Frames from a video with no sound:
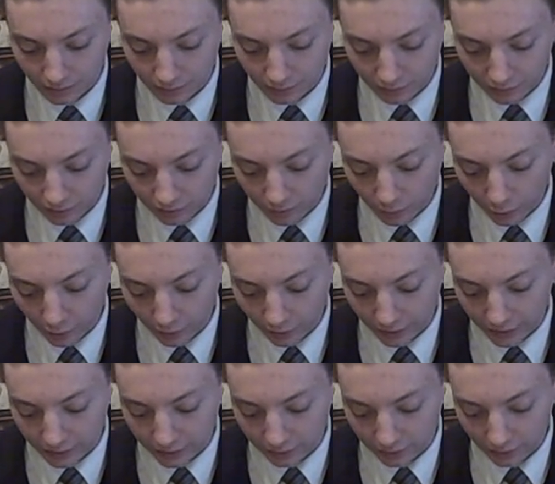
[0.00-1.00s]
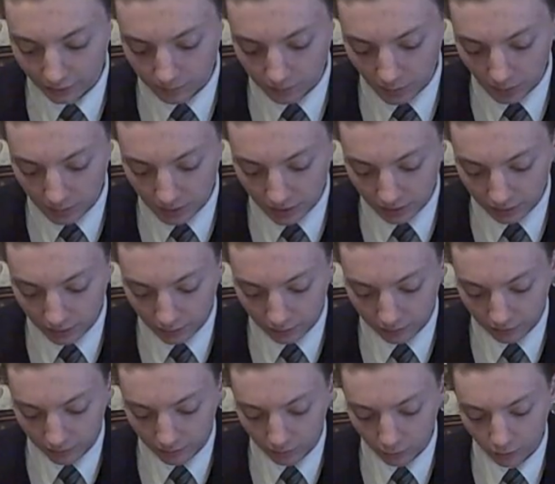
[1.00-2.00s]
This is more like, the meat here
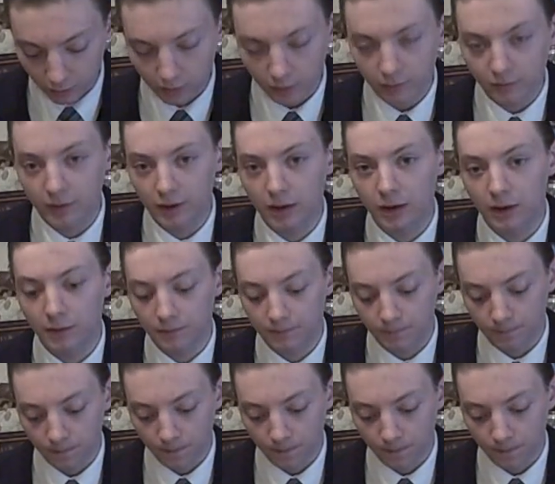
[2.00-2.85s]
is just more,